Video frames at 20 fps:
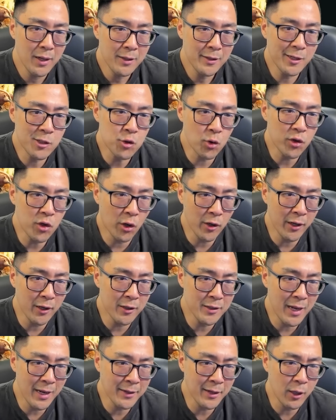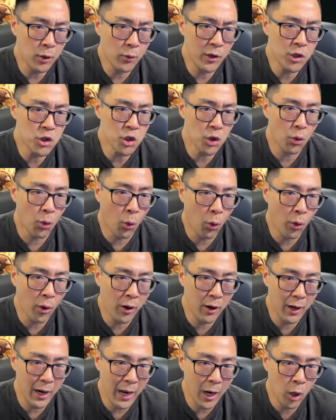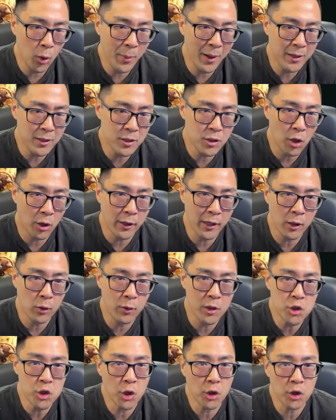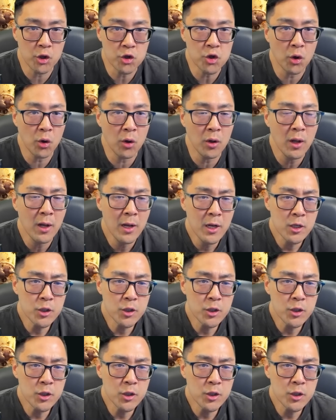Destroy target attacking creature or airbend target creature you control.